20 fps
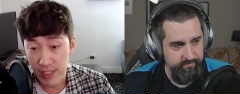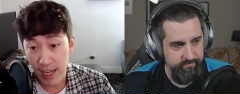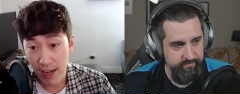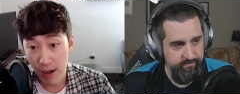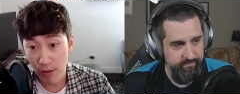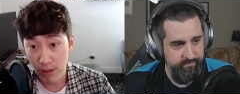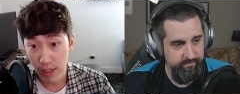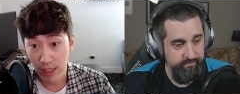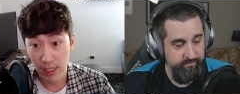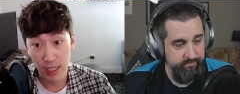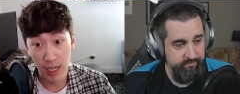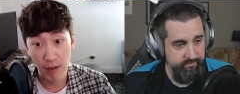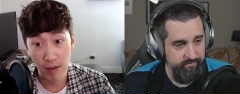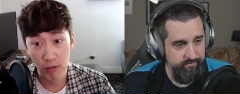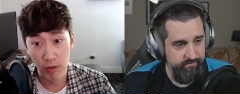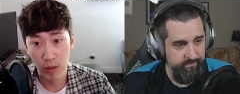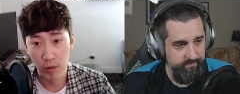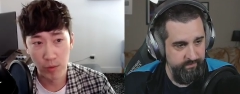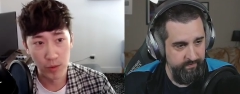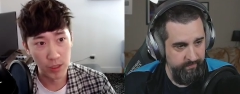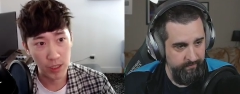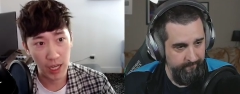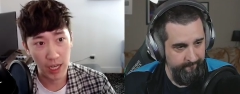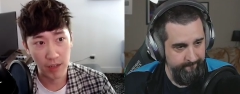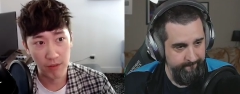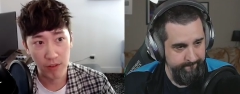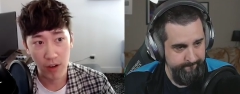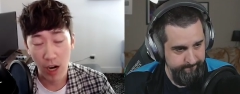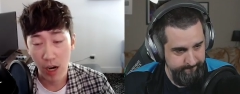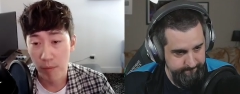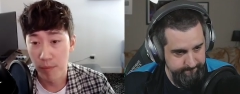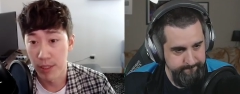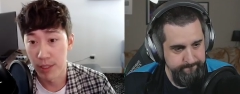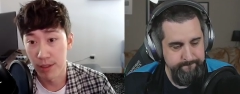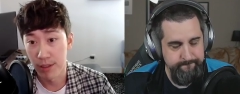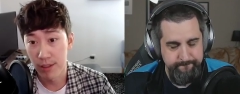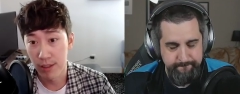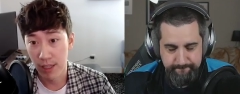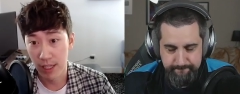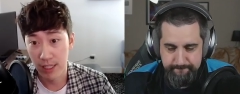Speaker 1: down, and then everyone will kind of
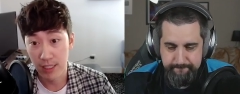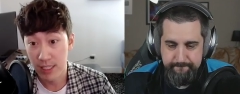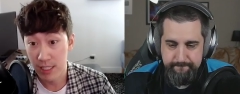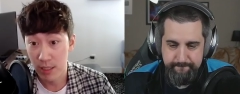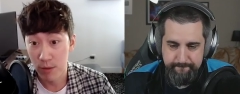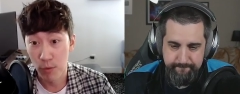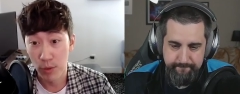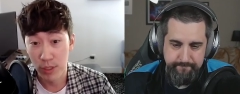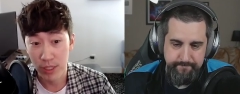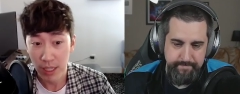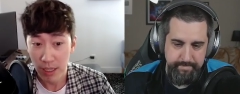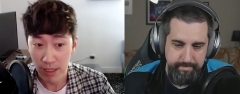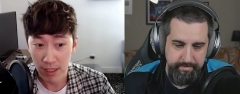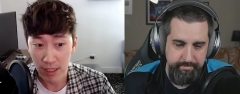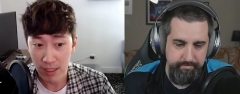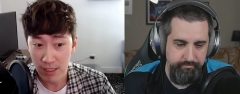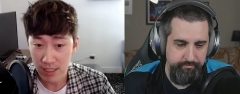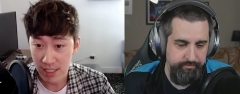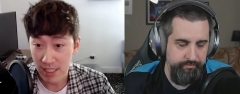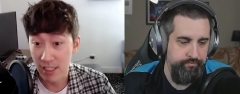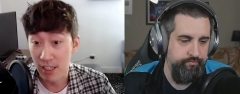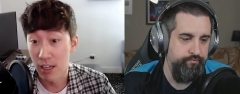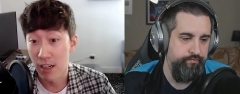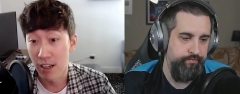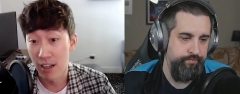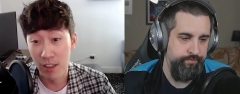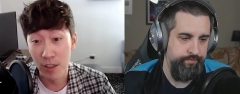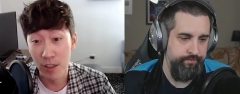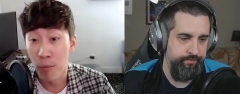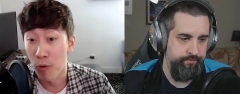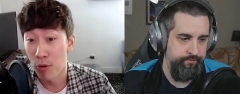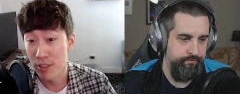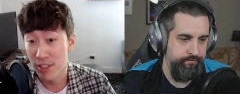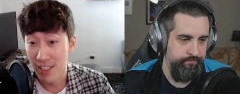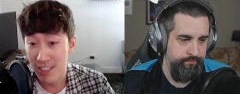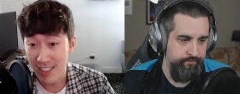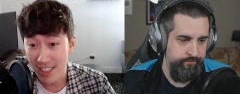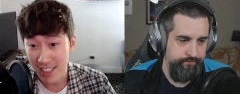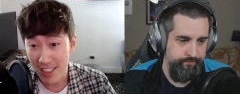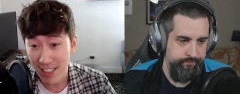copy and see what they see other boards
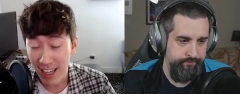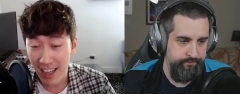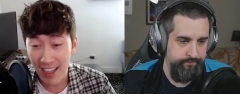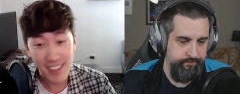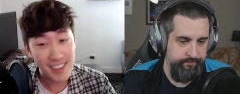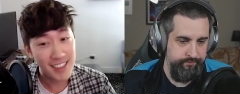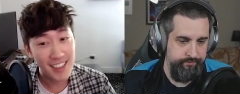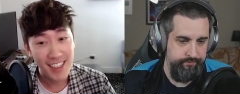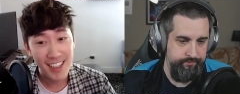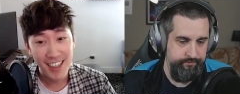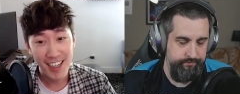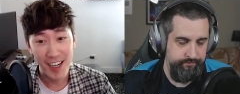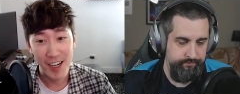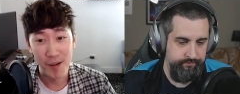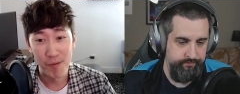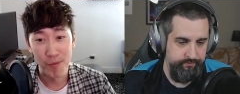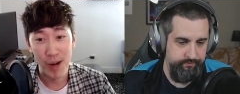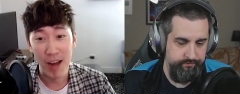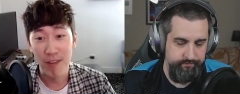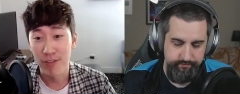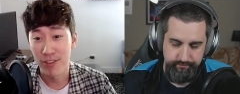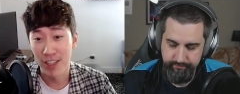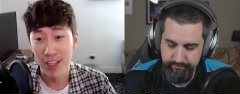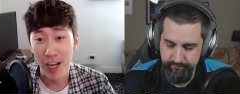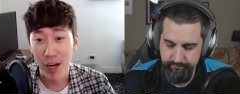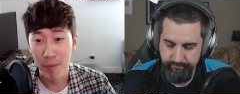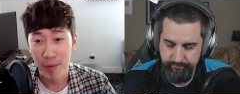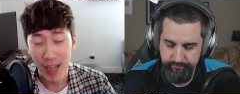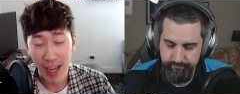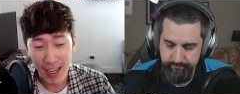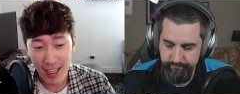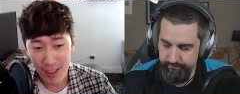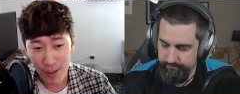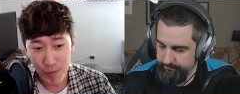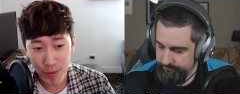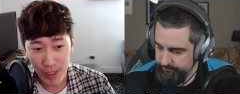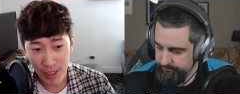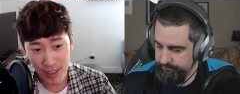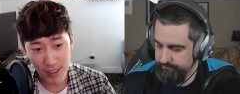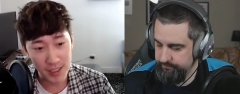succeed as, um, after they copy higher
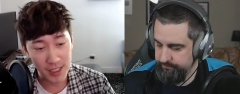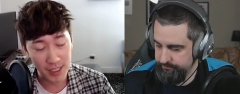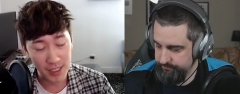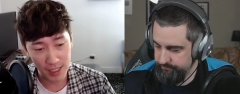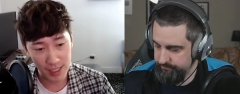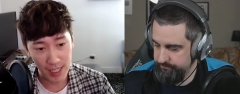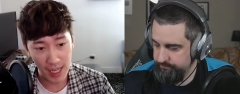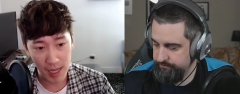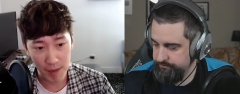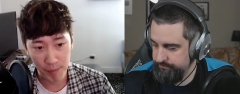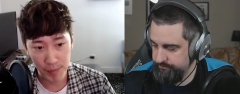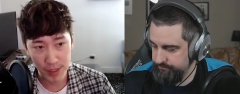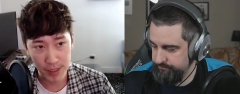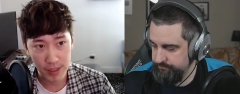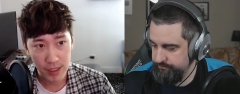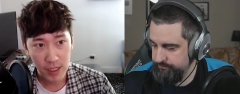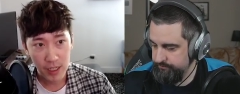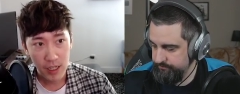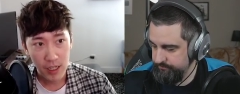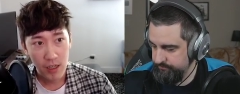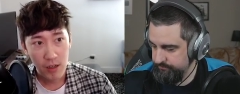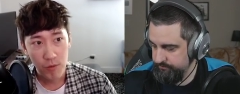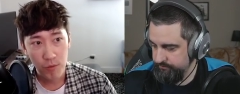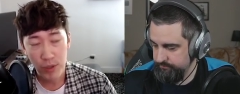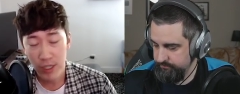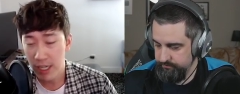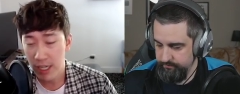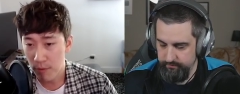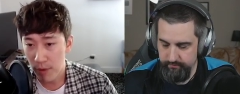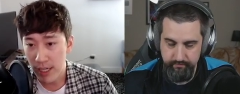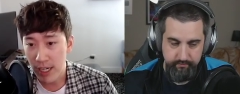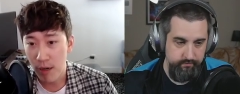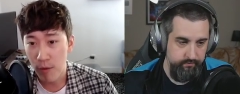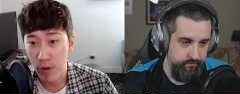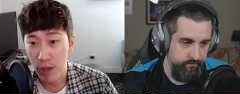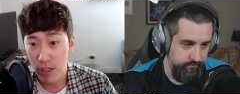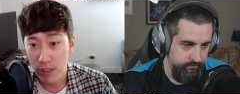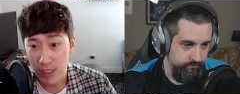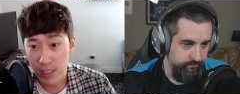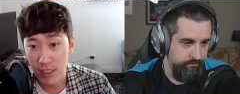low players, things like that. But right now, right now
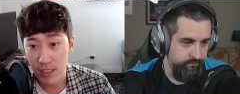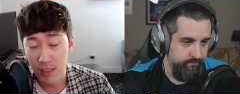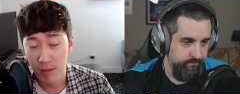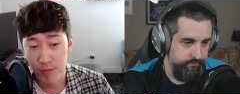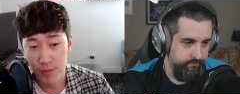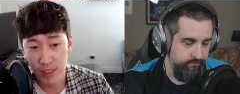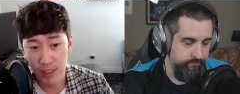we are seeing some